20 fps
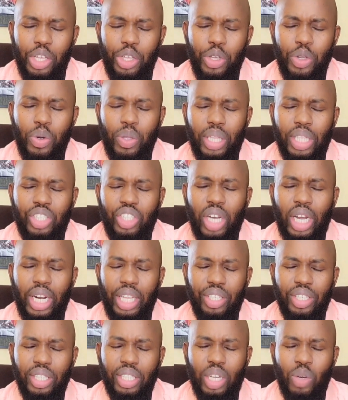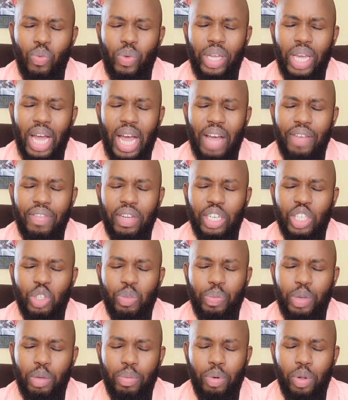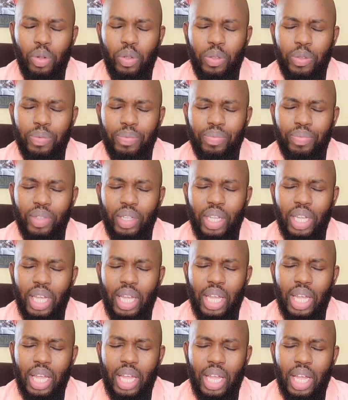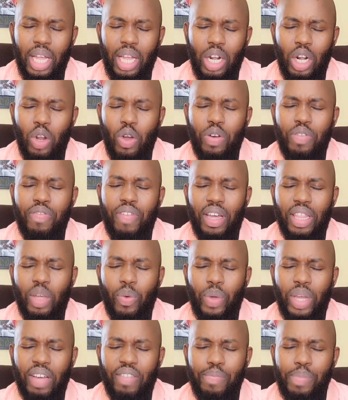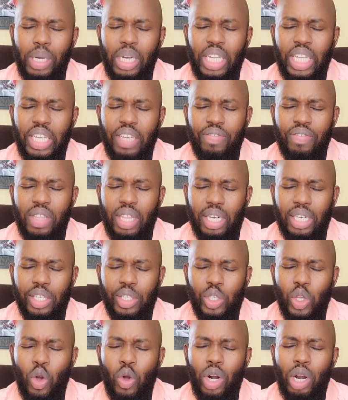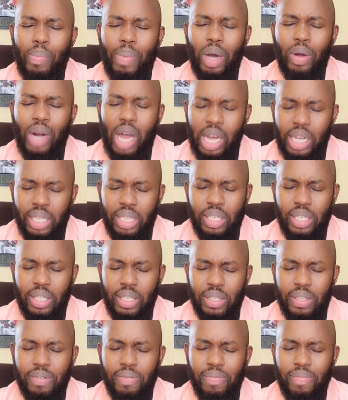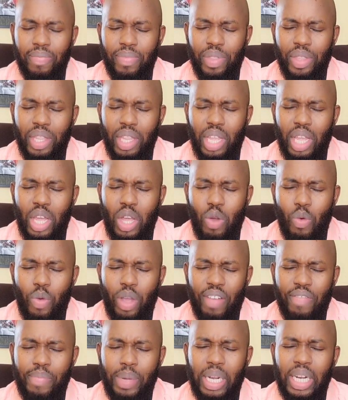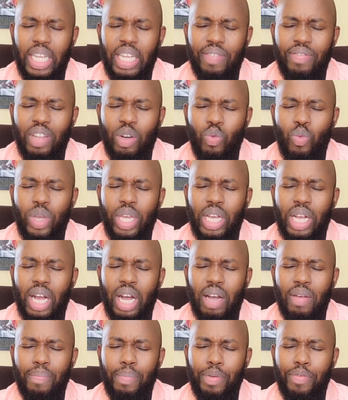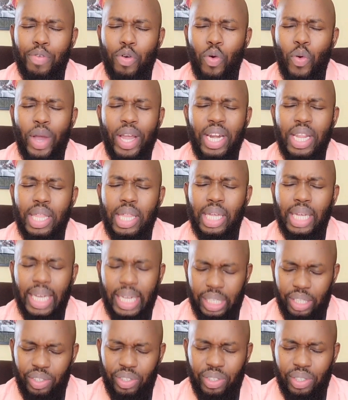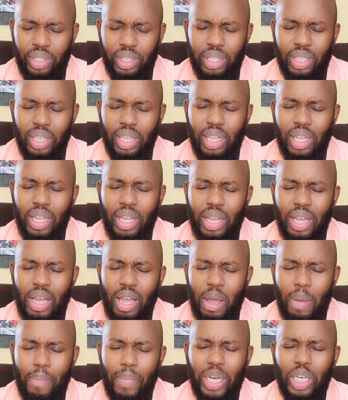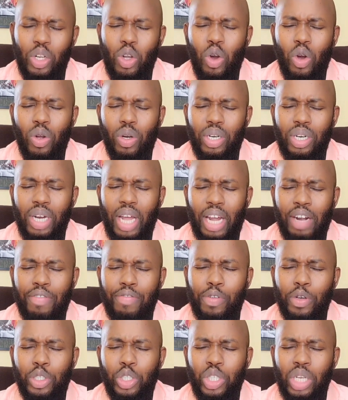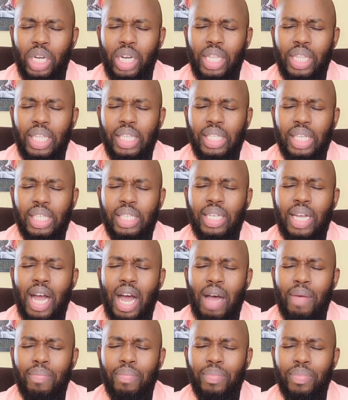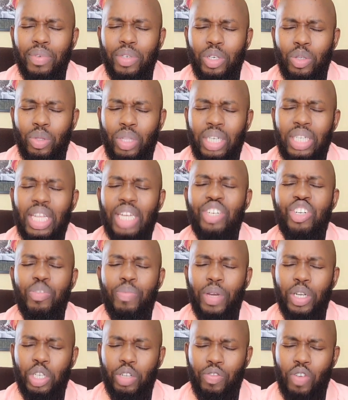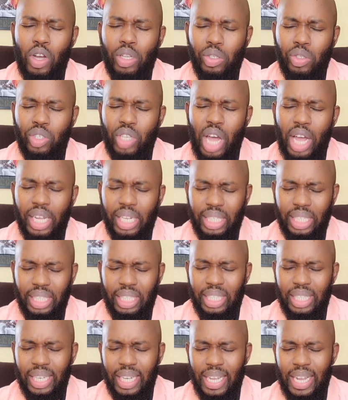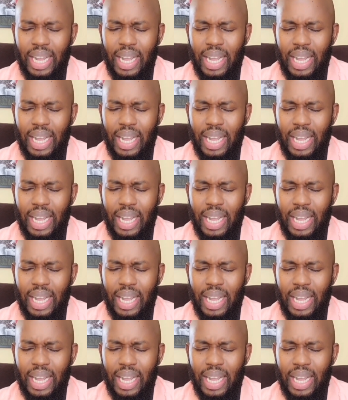You know the challenges that we are having as people. Lord Father, we have believed that it's all about us. We have believed that we come before anything else. But God, unfortunately, this has come to the detriment of our society.